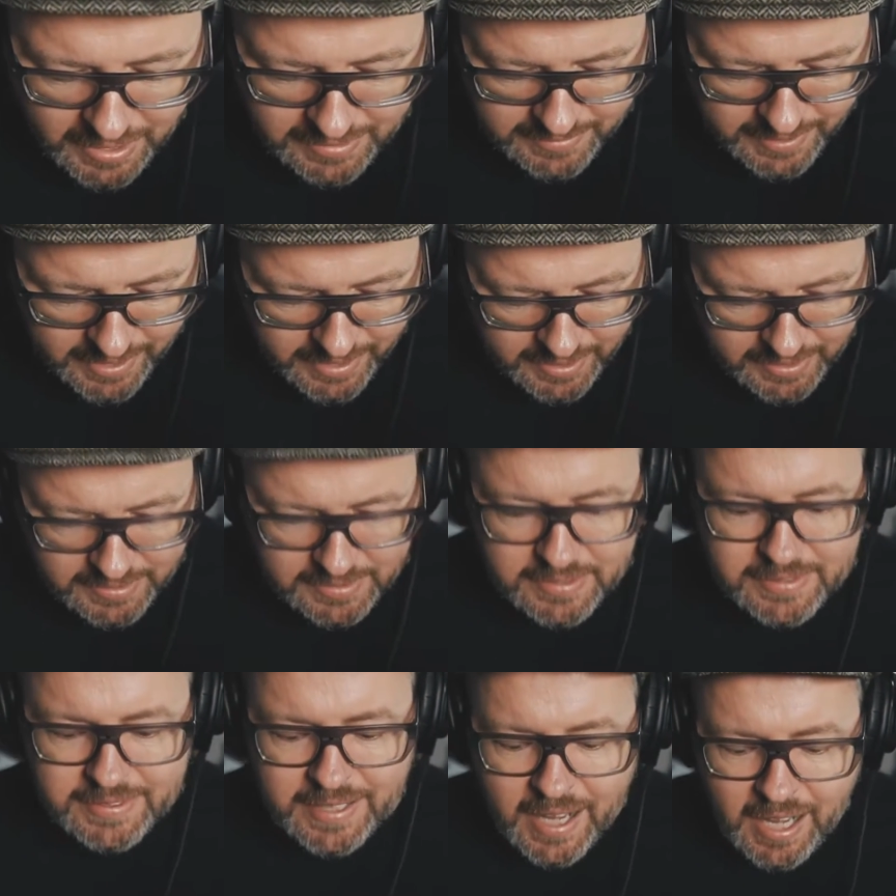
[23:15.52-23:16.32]
not taken
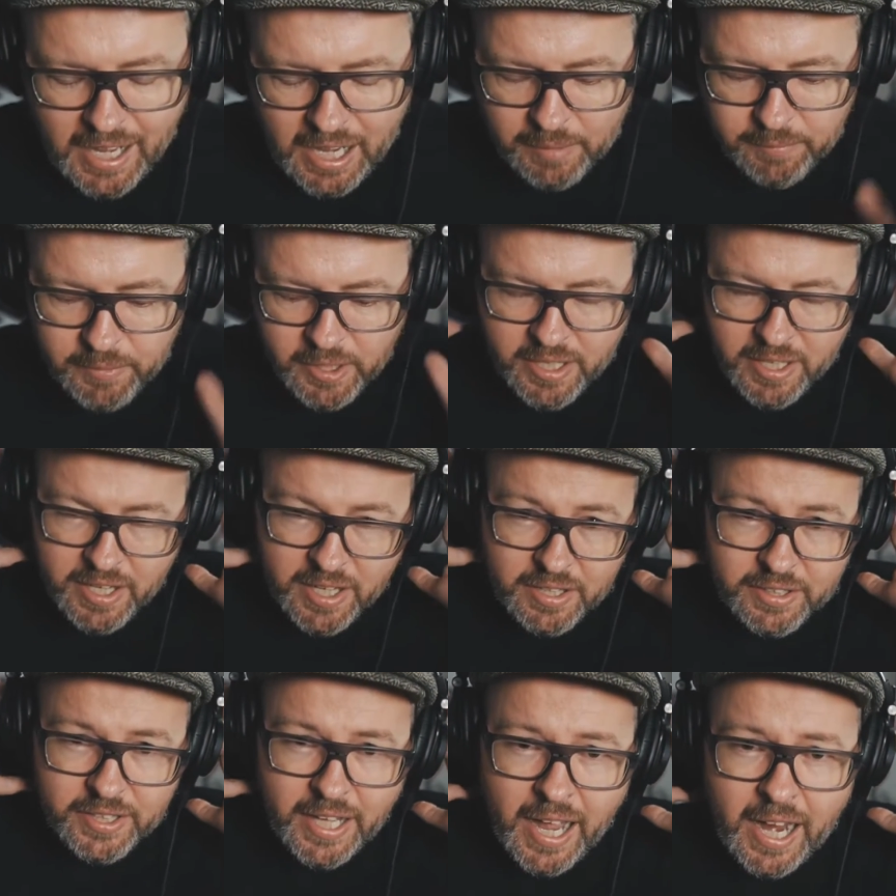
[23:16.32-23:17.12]
the time
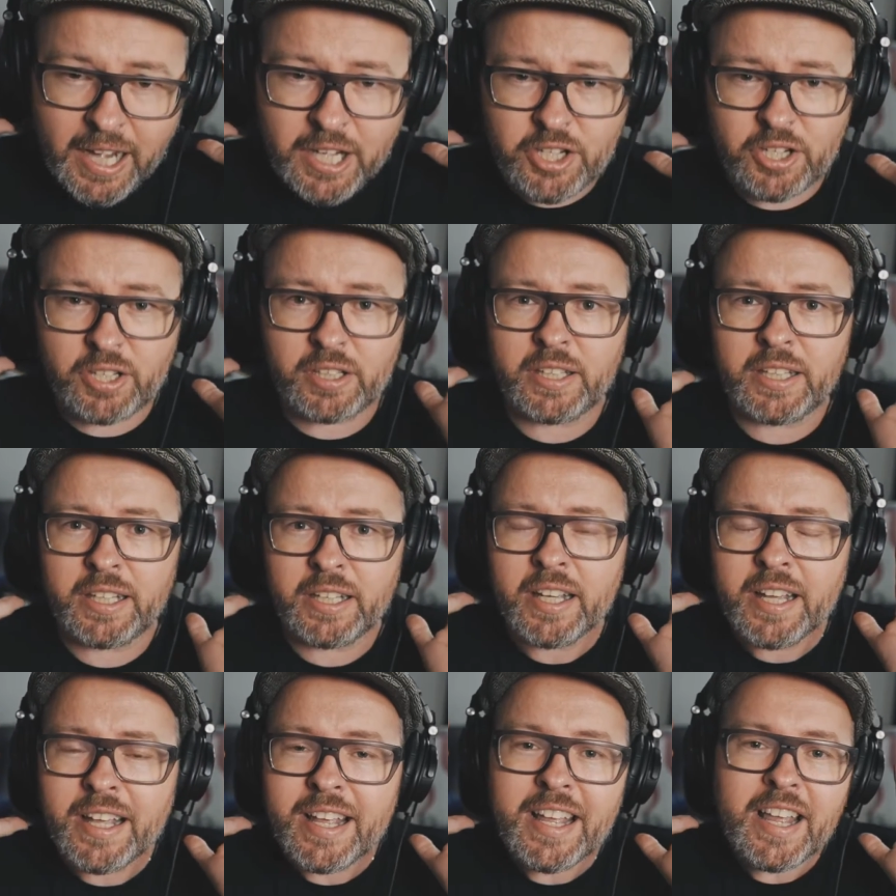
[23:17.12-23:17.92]
to
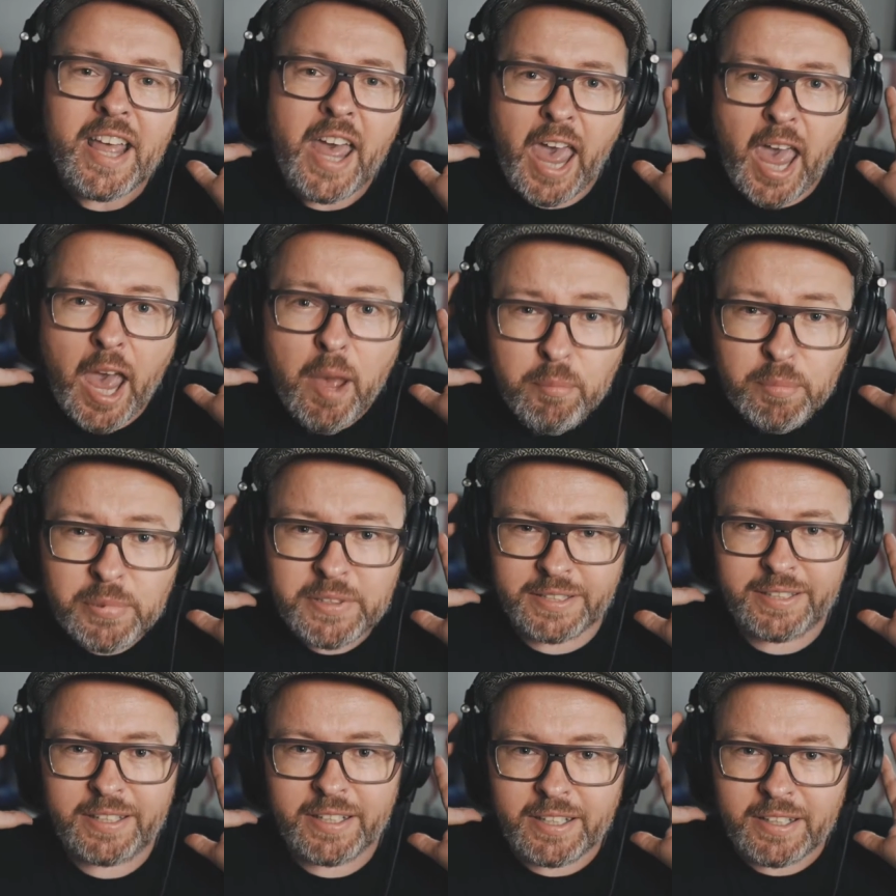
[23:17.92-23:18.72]
actually
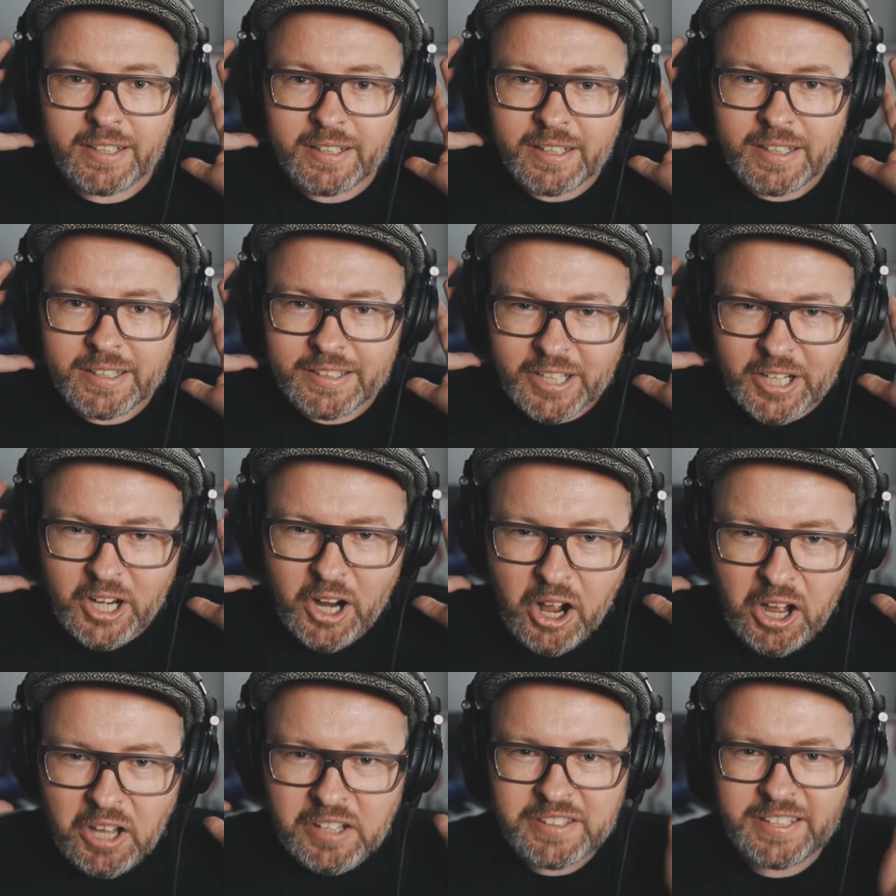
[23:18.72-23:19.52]
empty the
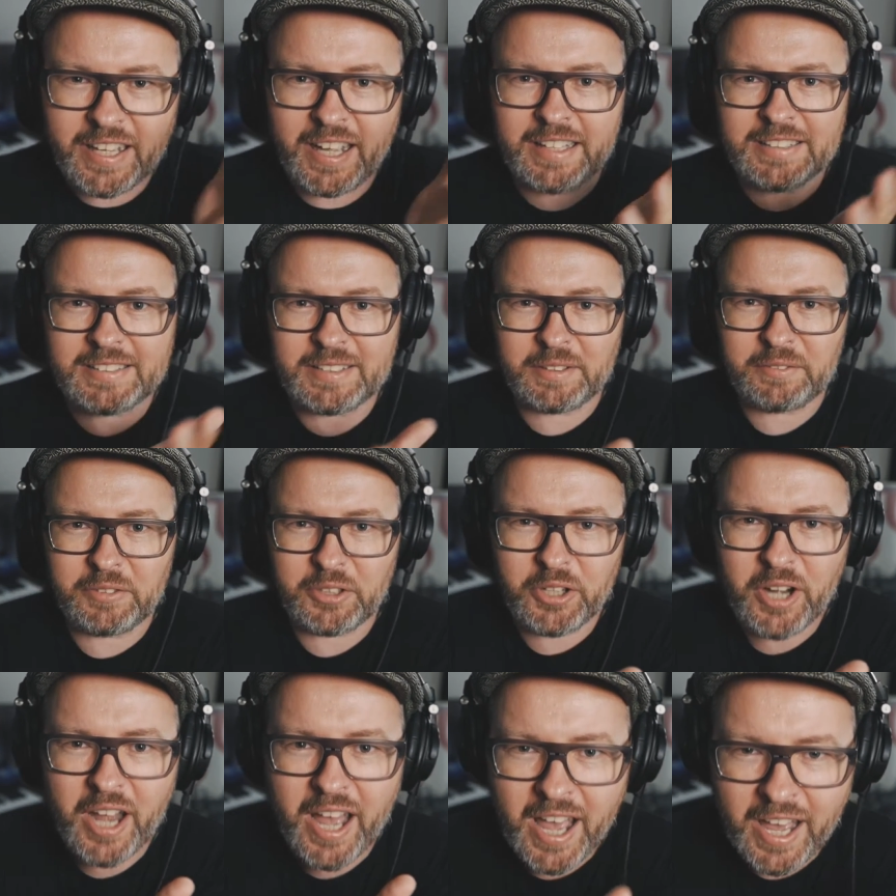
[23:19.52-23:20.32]
contents of
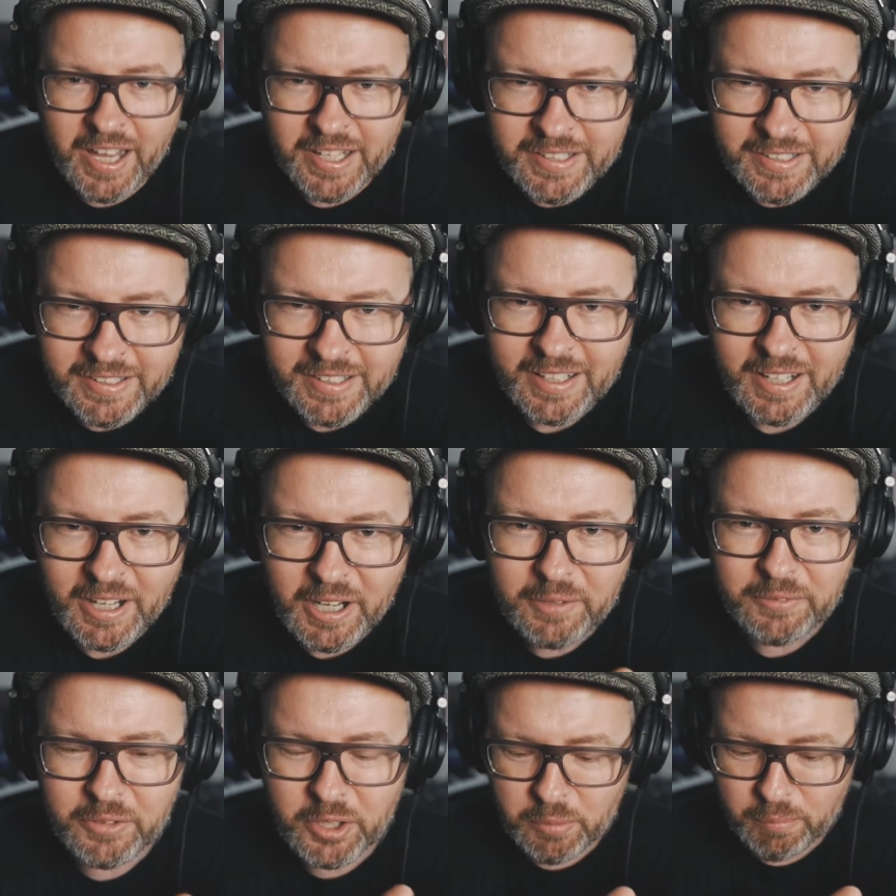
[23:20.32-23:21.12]
your head,
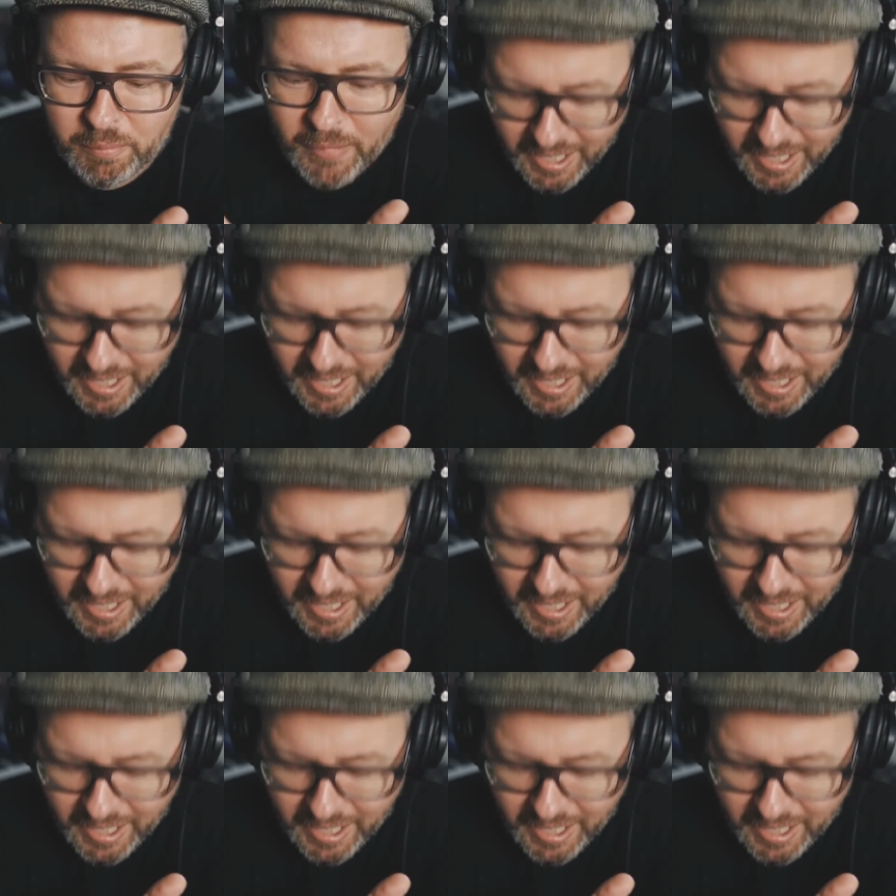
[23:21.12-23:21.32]
of your